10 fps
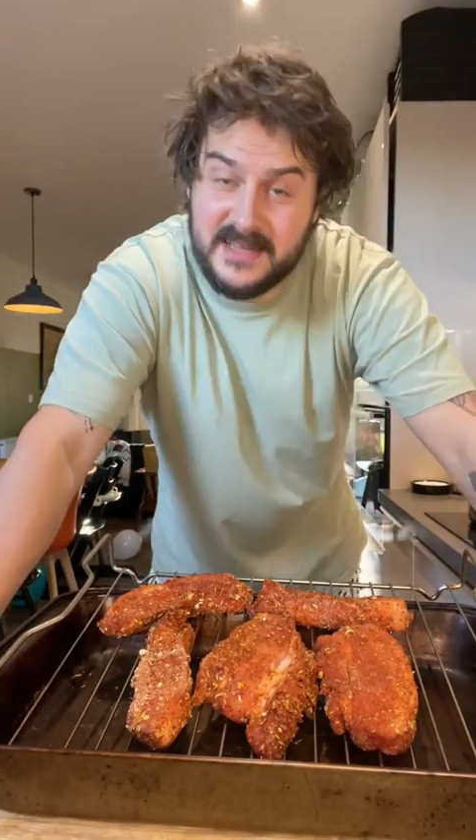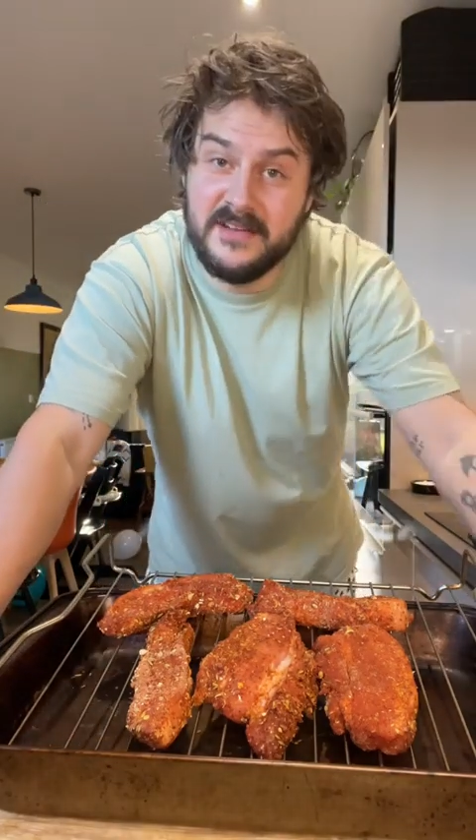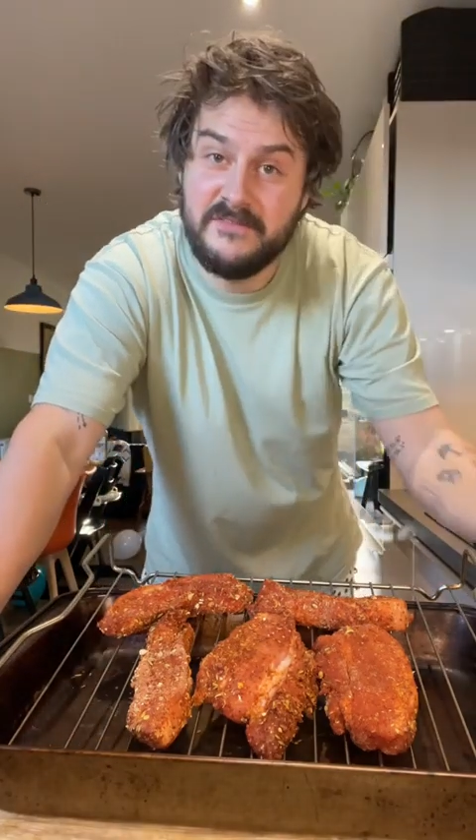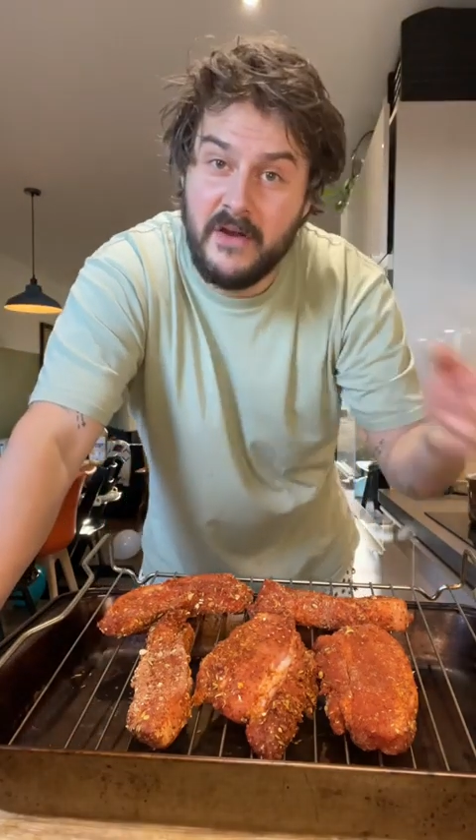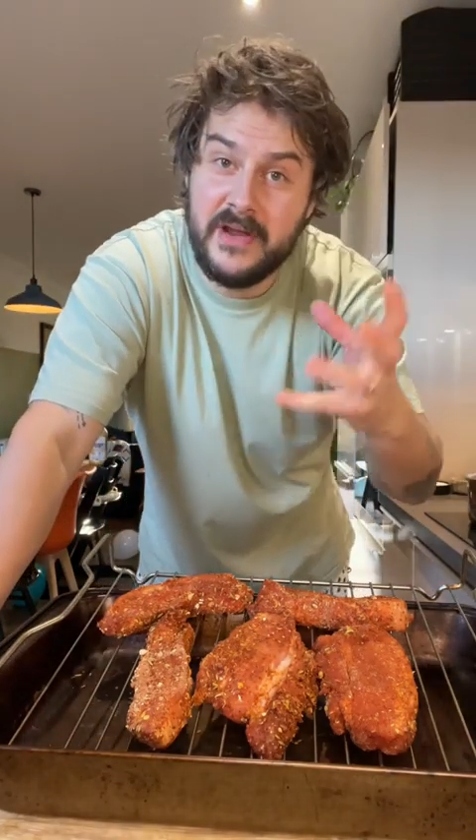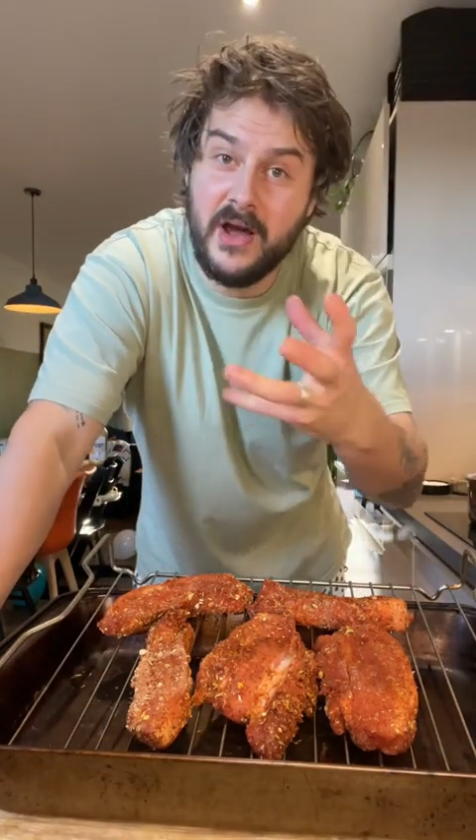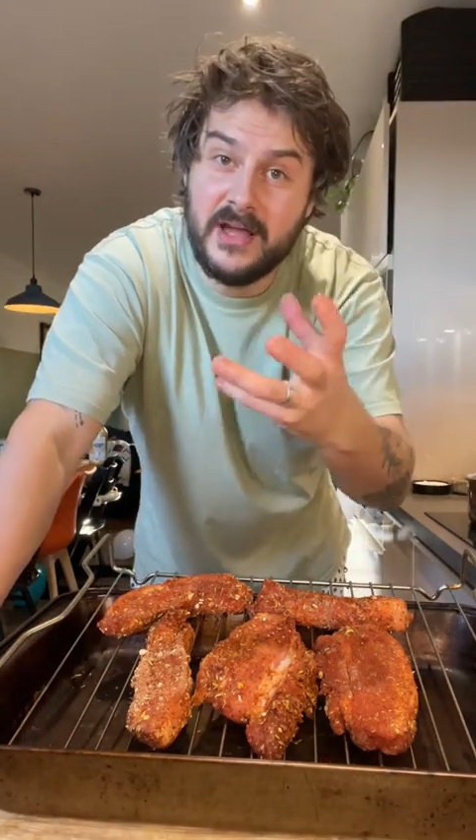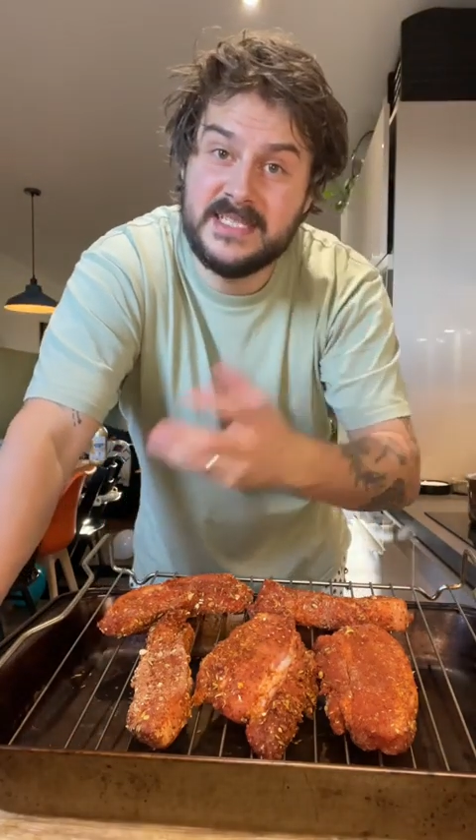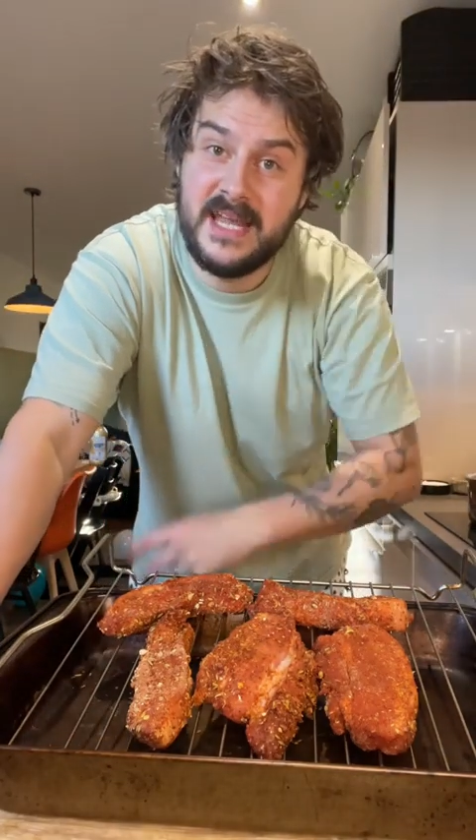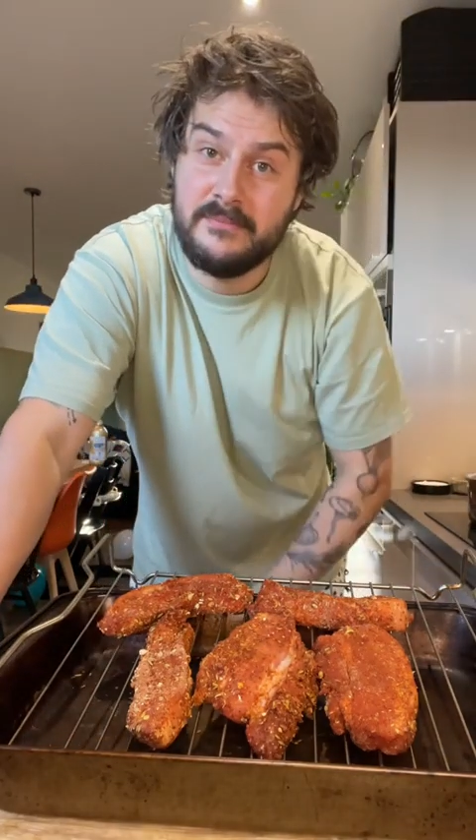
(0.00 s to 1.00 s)
at a very
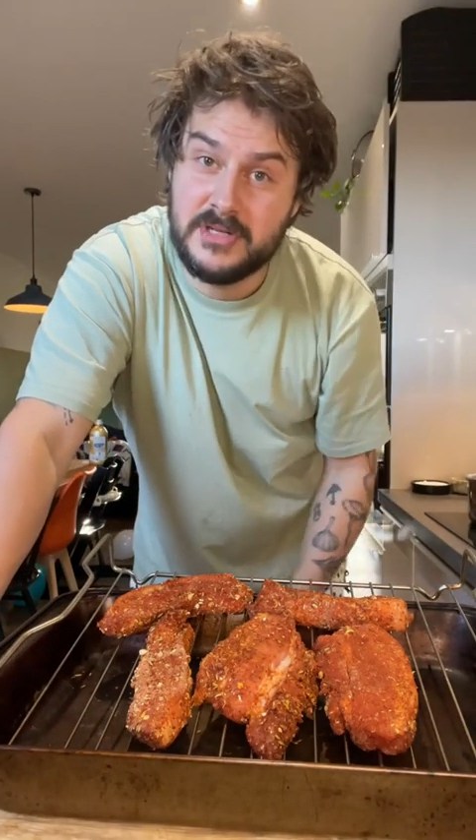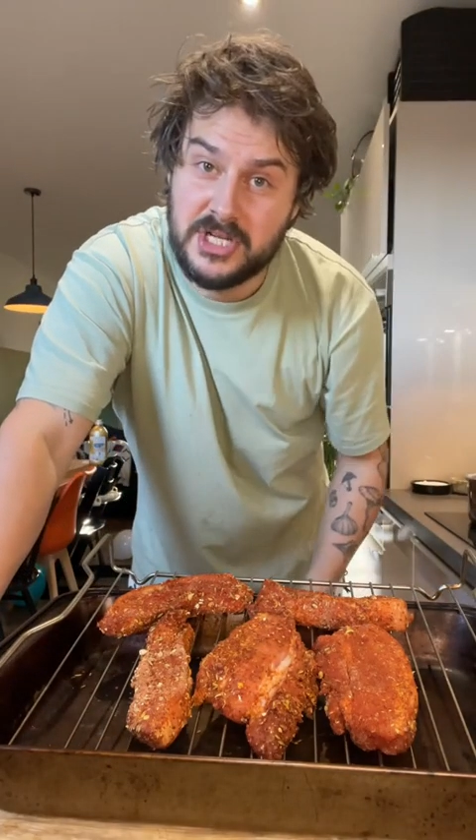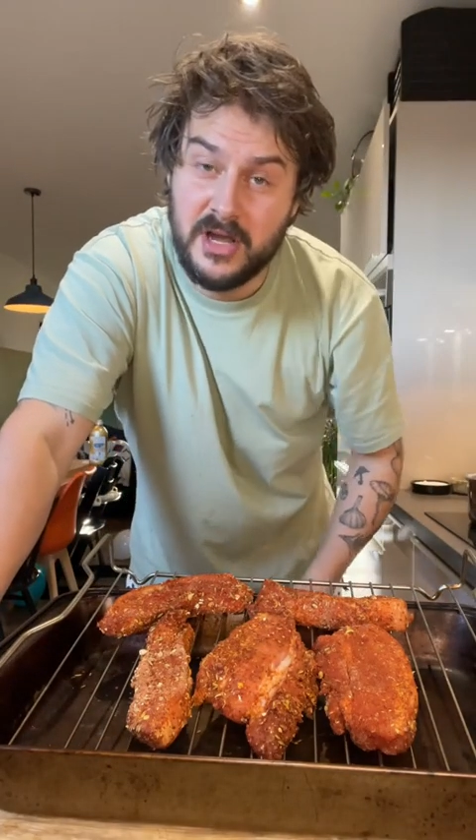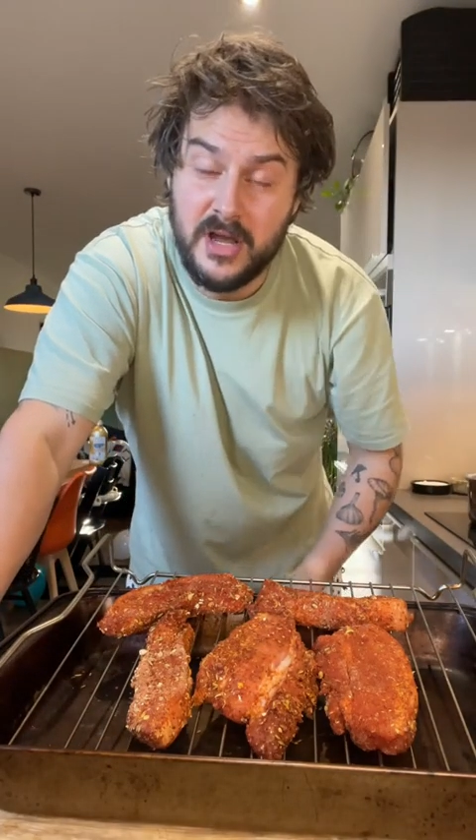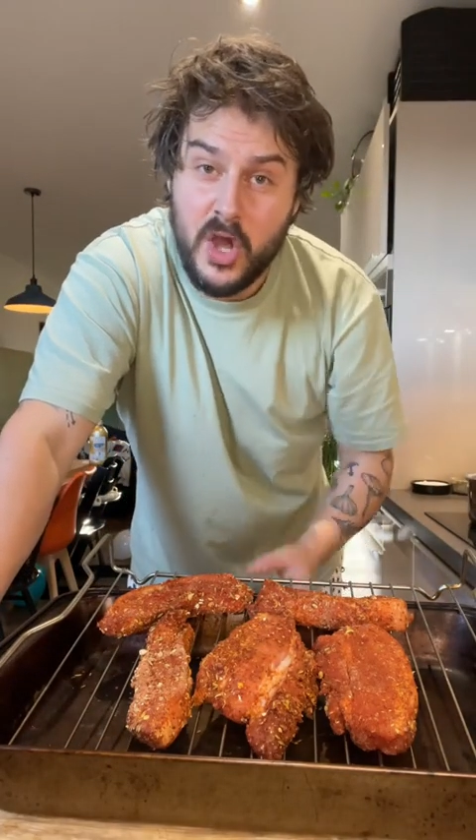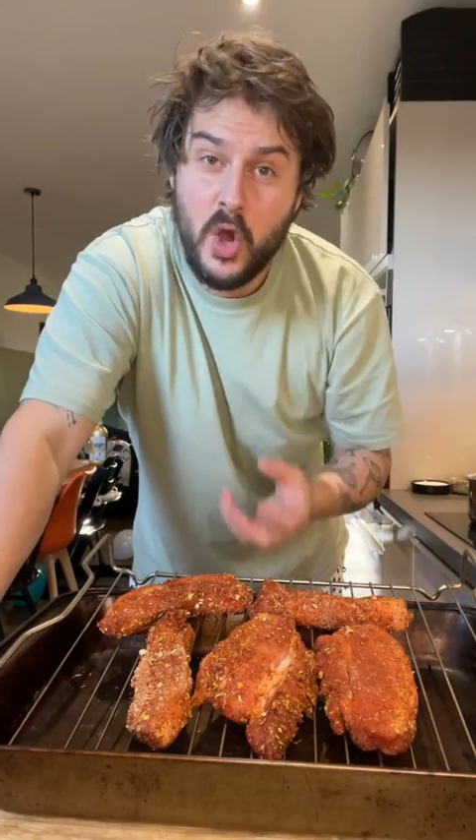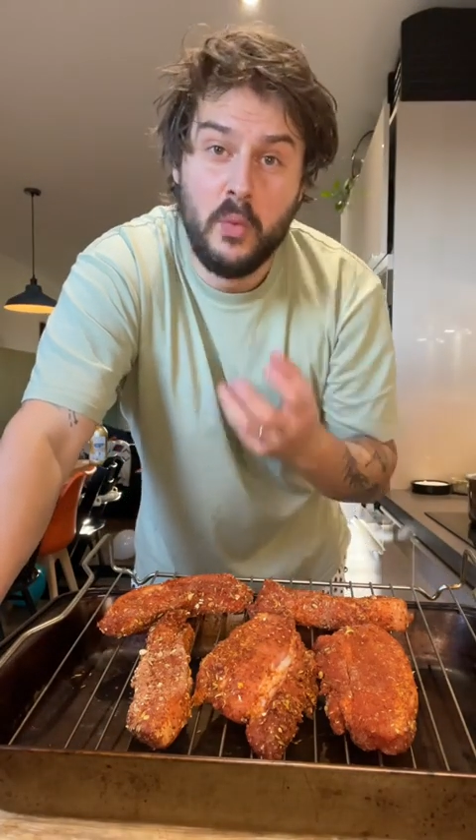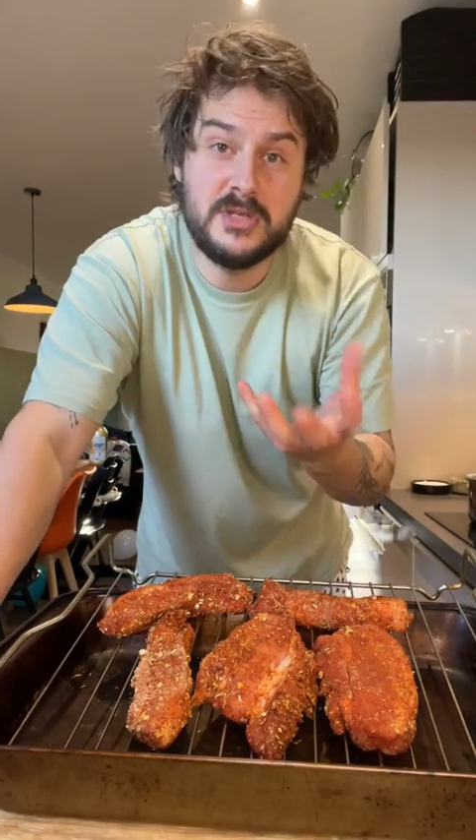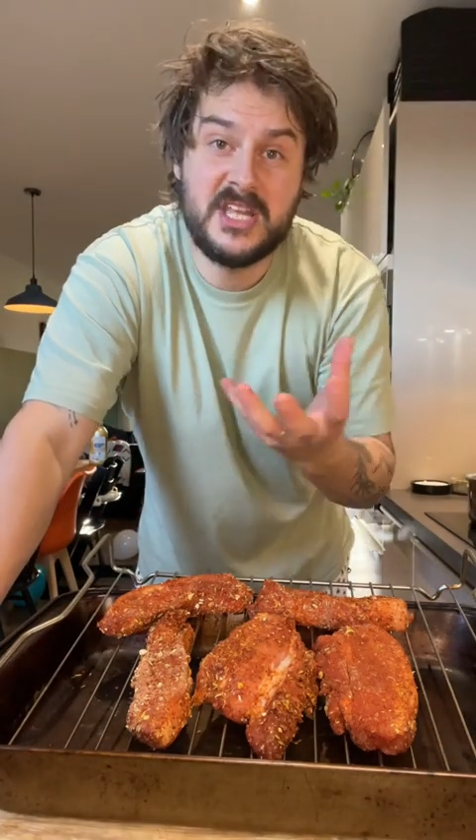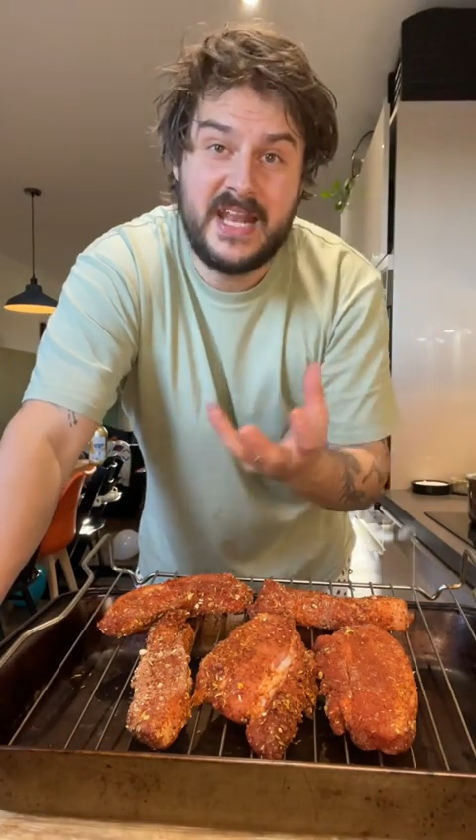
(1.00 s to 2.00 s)
high temperature,
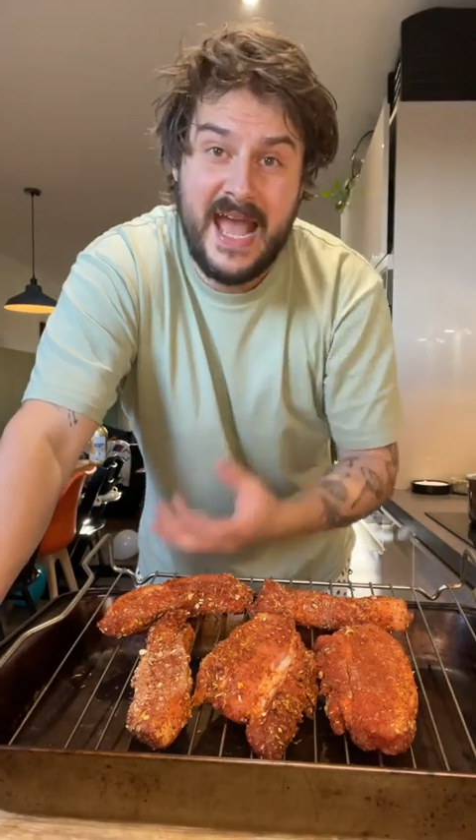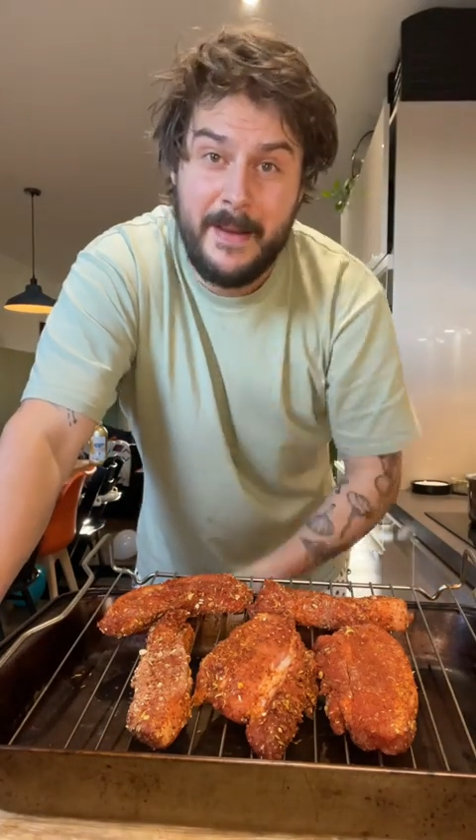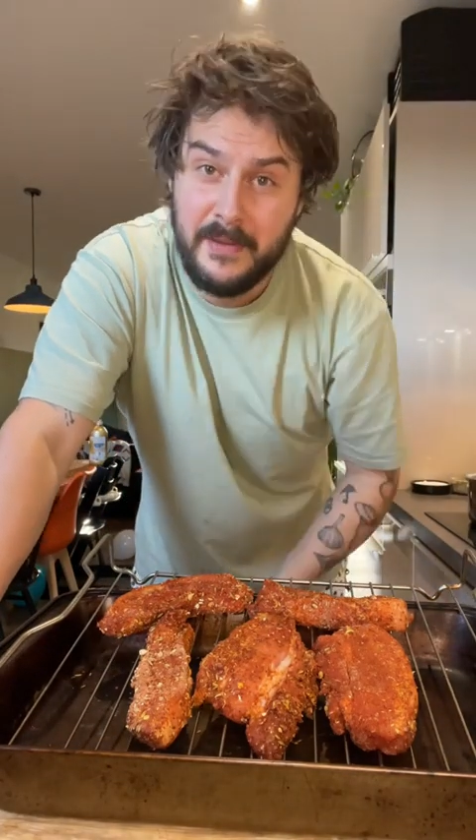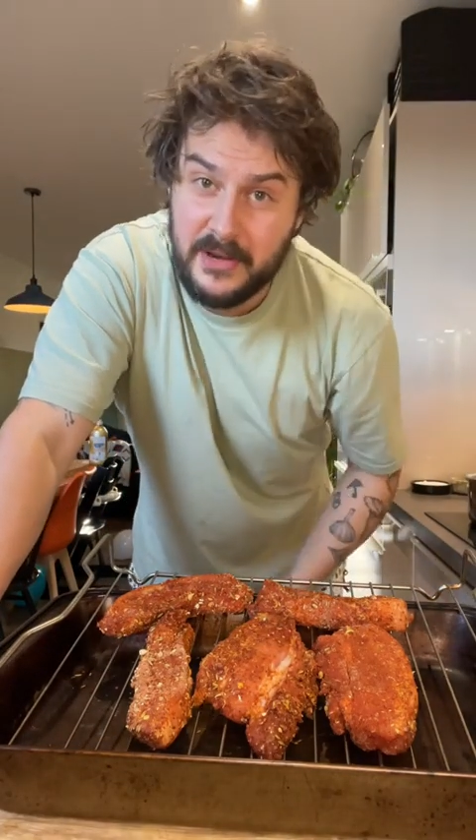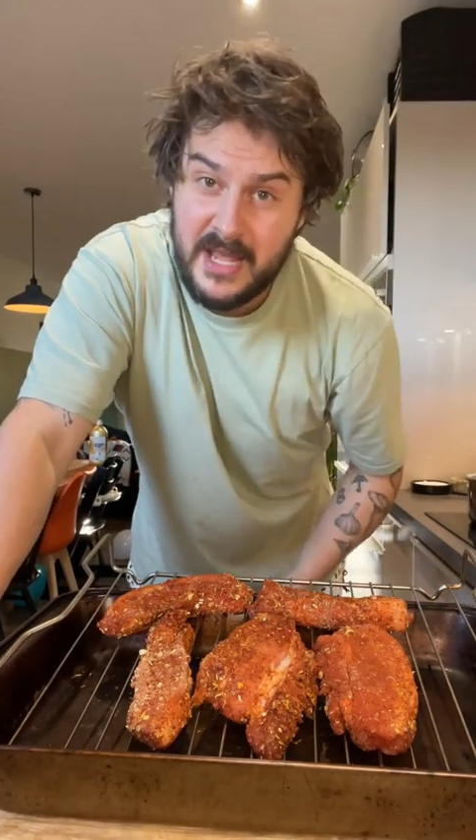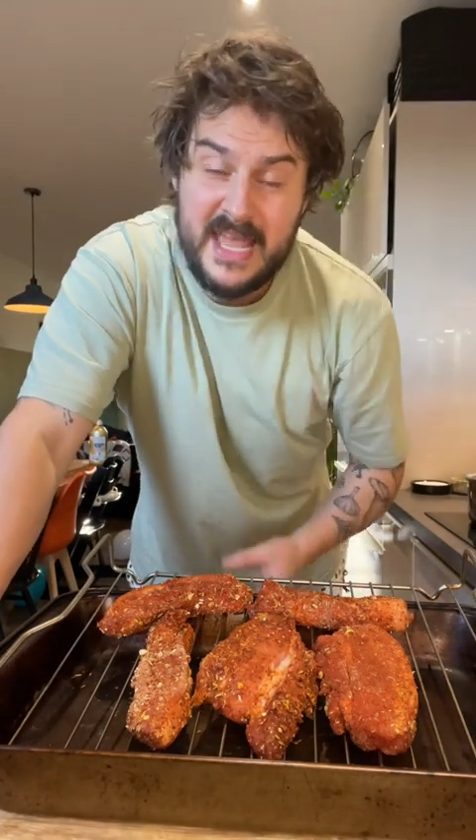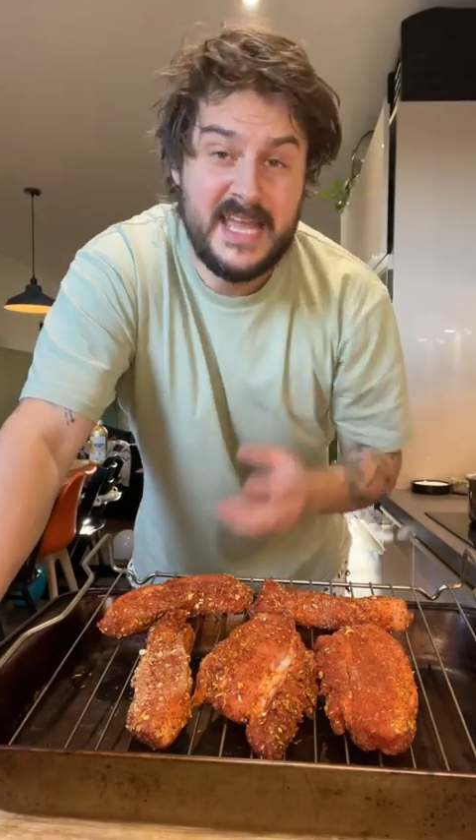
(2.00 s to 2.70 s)
what's going to happen?